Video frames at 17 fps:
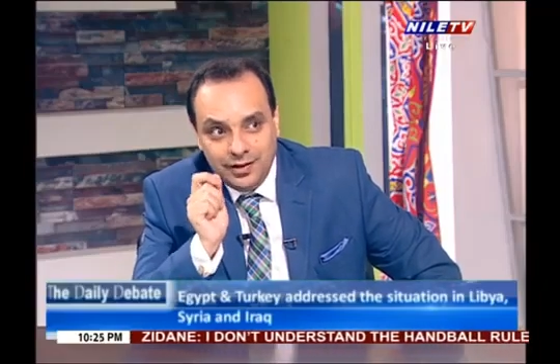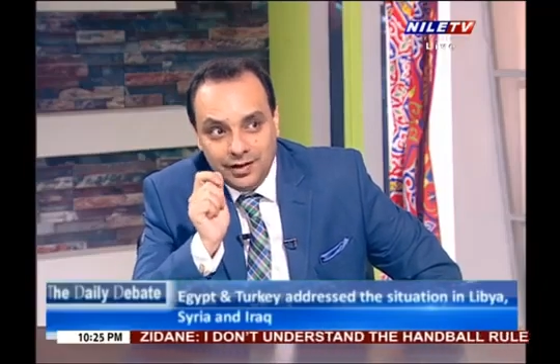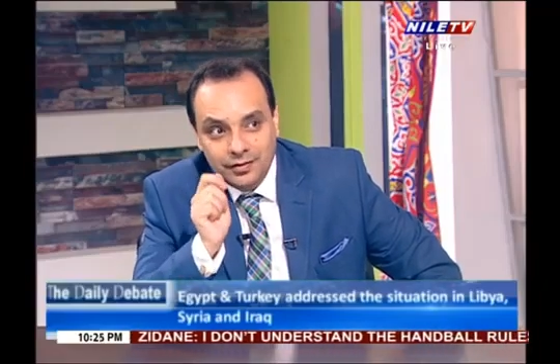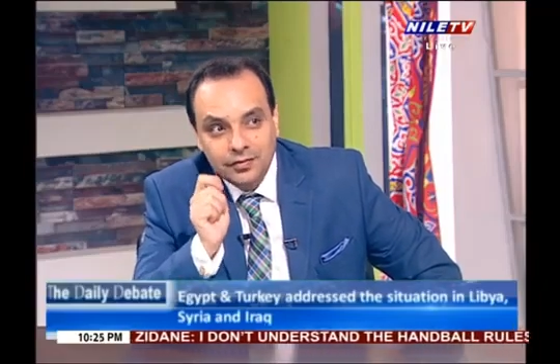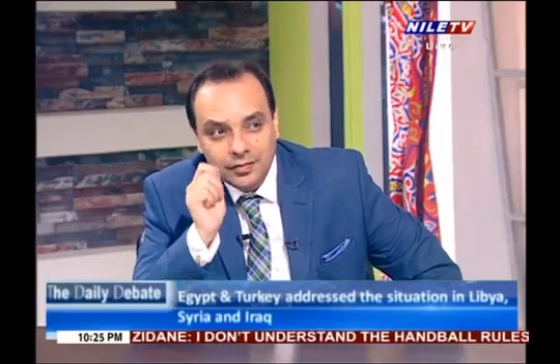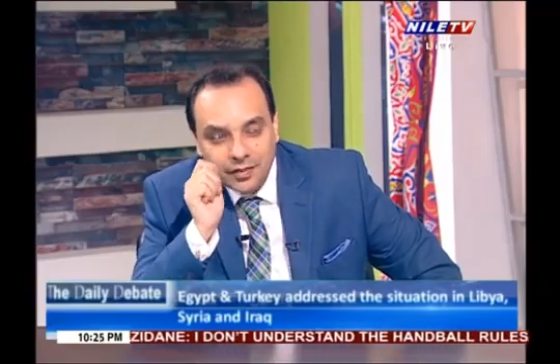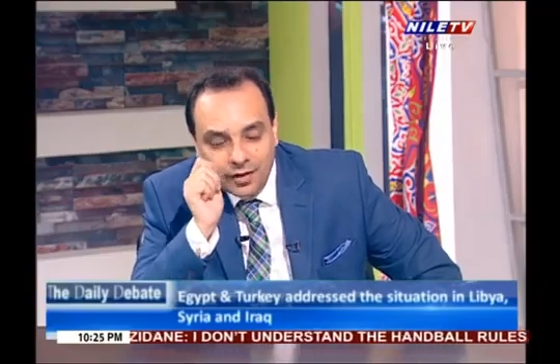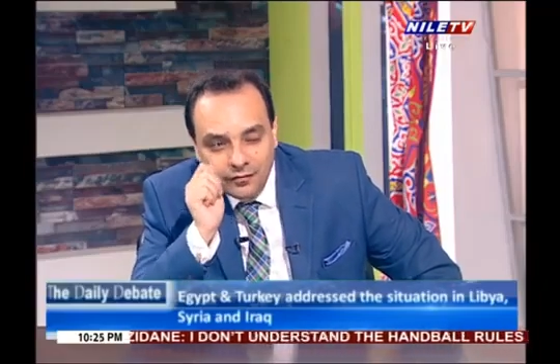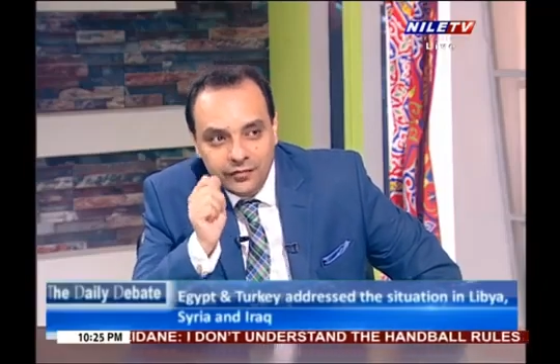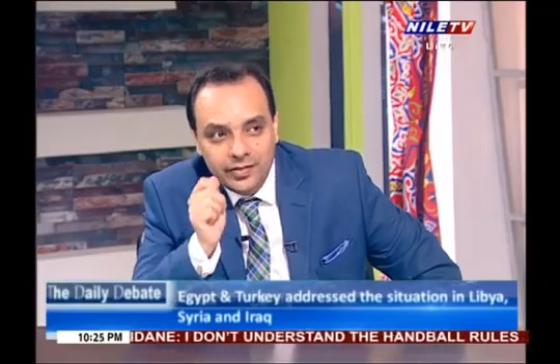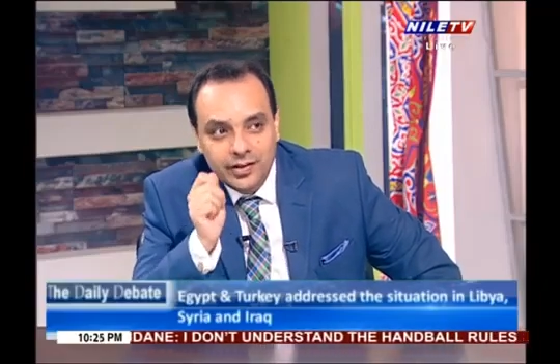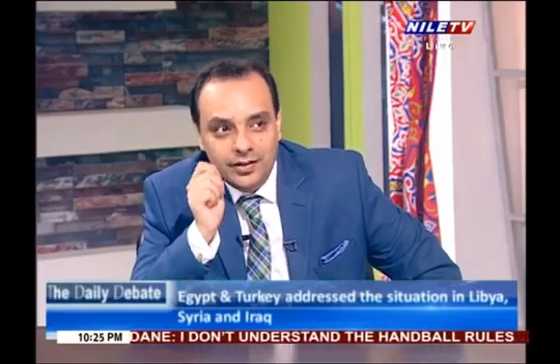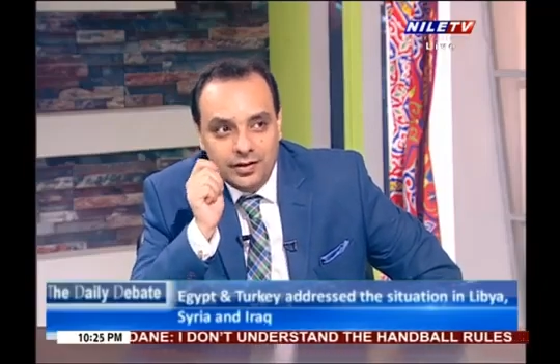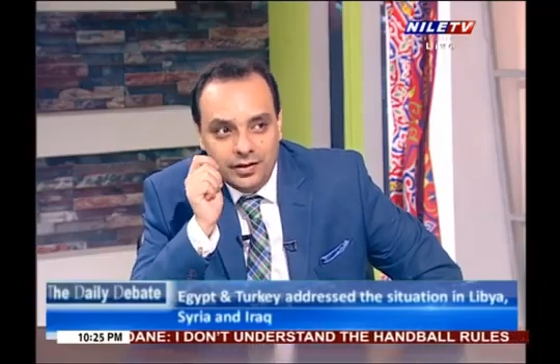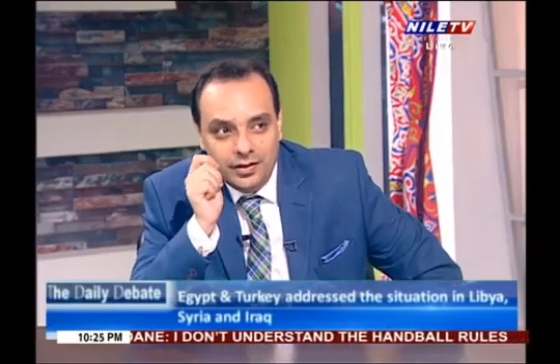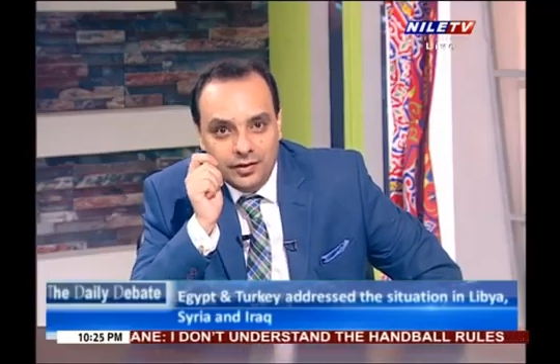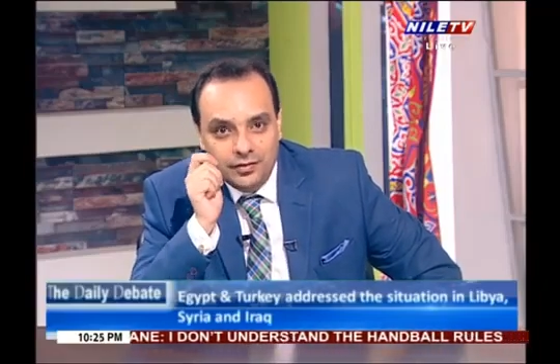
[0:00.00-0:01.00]
that
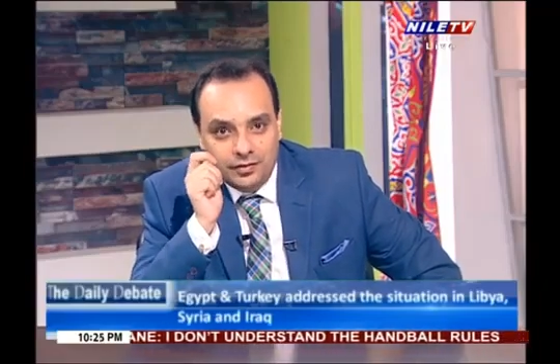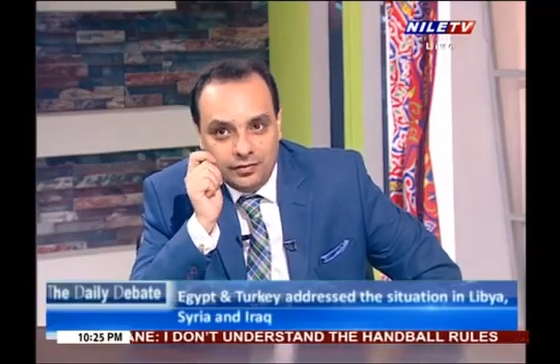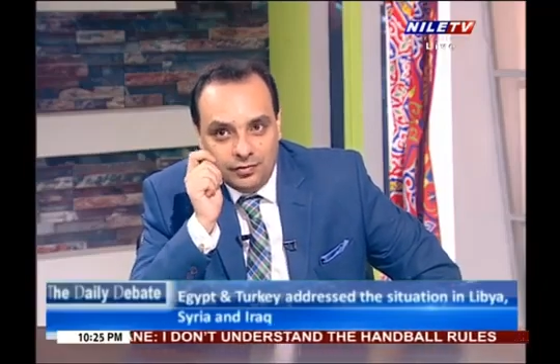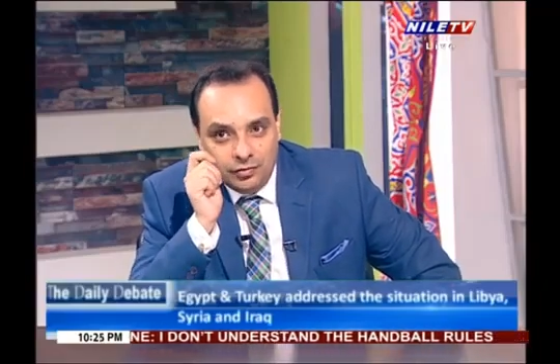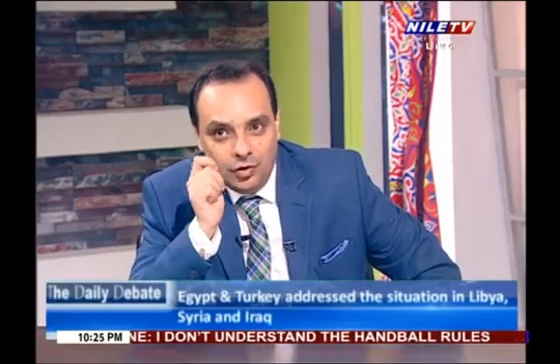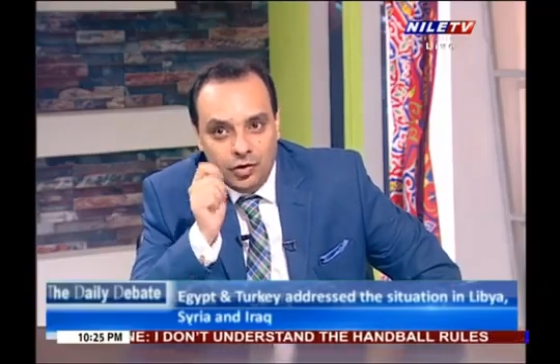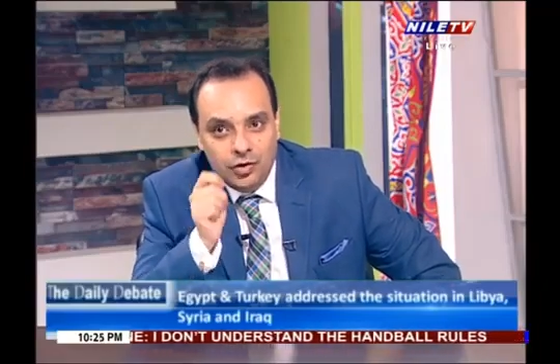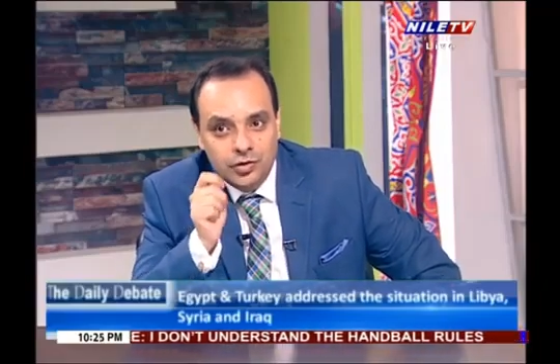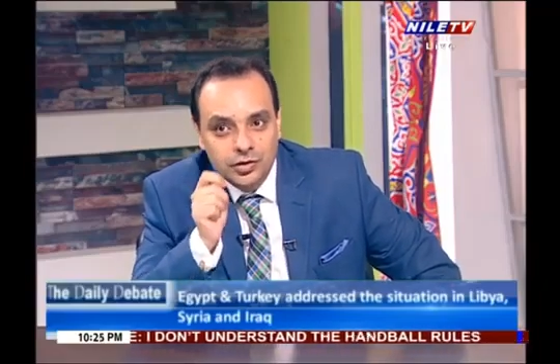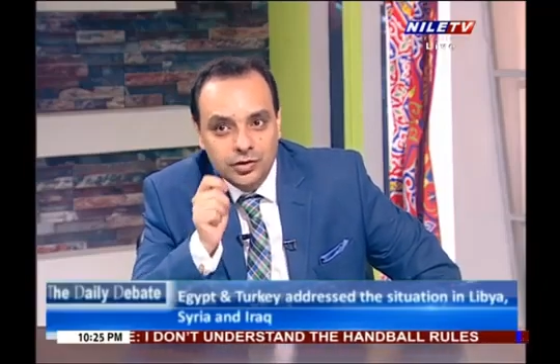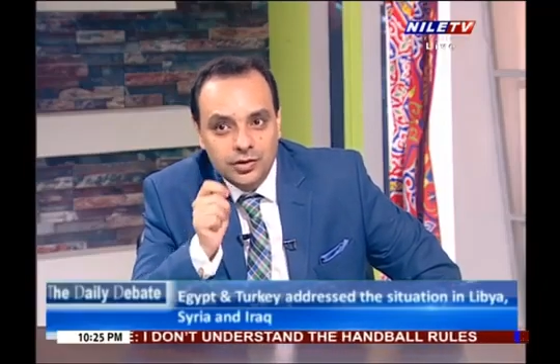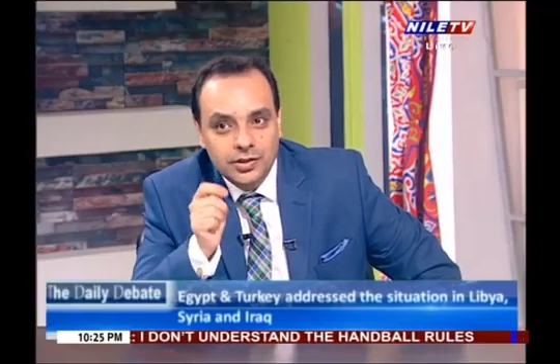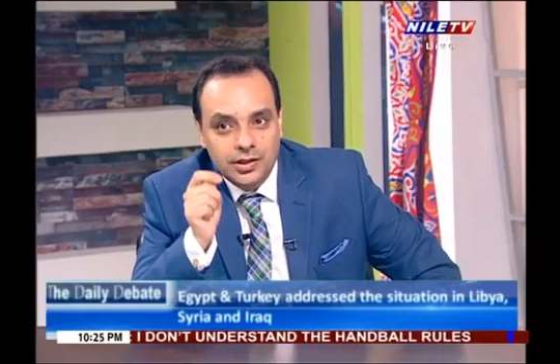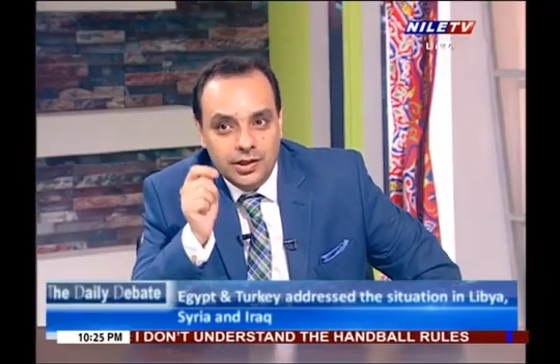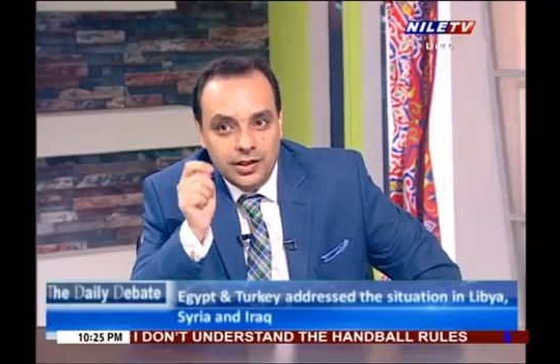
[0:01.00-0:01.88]
something is wrong